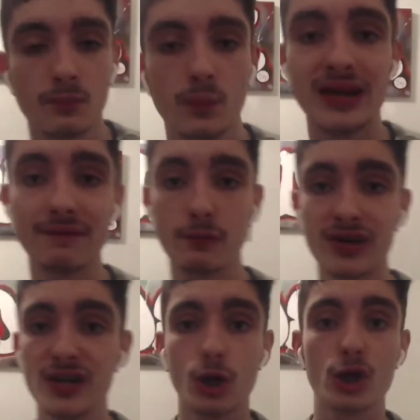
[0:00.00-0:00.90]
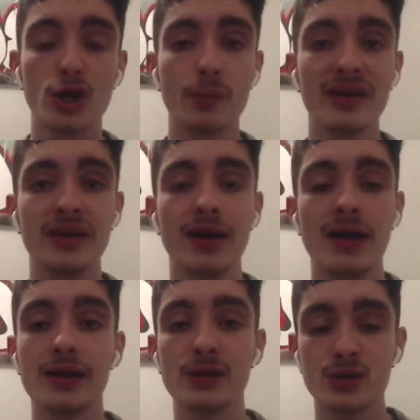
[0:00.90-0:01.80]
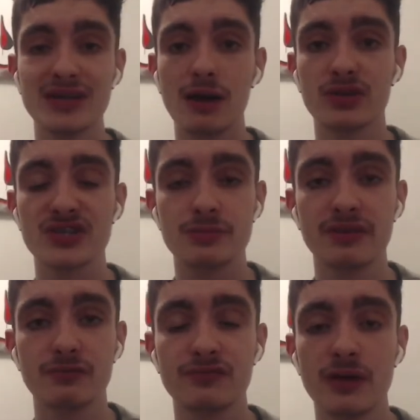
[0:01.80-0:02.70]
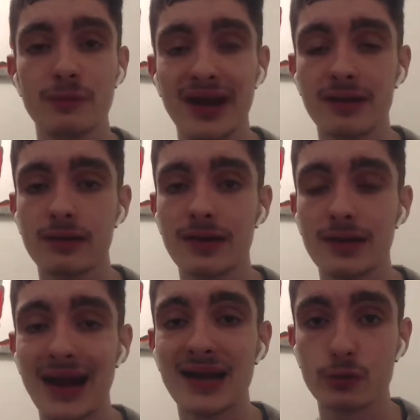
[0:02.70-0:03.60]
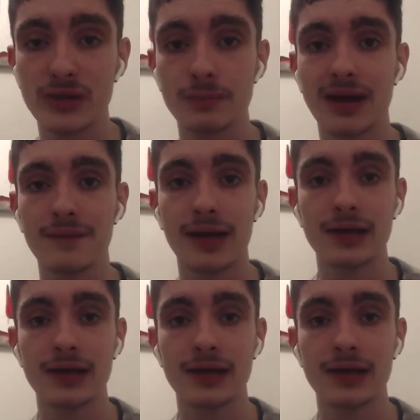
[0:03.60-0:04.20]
we never really got going, and you could tell that Smith was very angry about that.